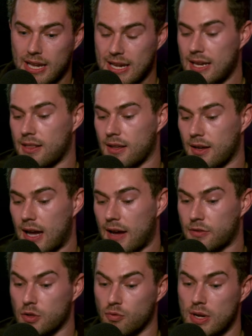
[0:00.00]
either
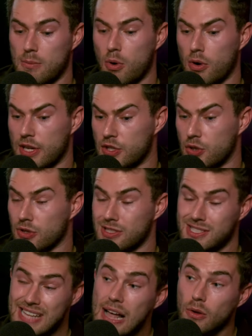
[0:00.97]
have to remortgage
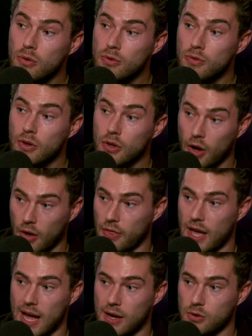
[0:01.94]
yourself on
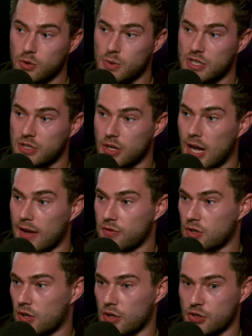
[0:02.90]
the house, which is going to have
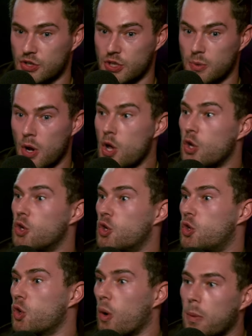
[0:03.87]
to cost you
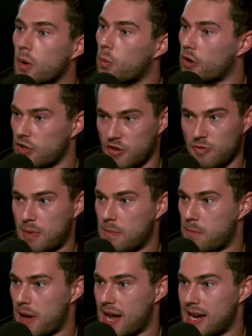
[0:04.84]
double what you've
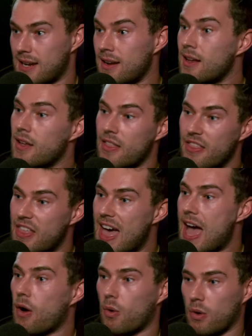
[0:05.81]
been paying,
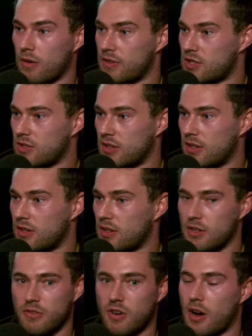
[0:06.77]
there all of a sudden
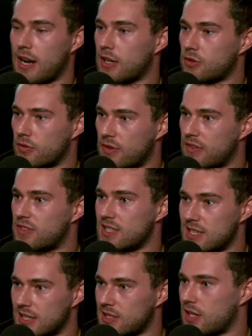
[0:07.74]
you've got an extra 50,
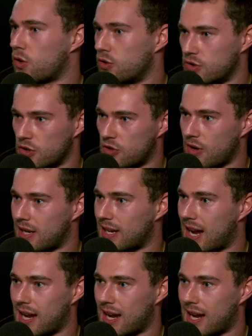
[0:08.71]
60, 100 grand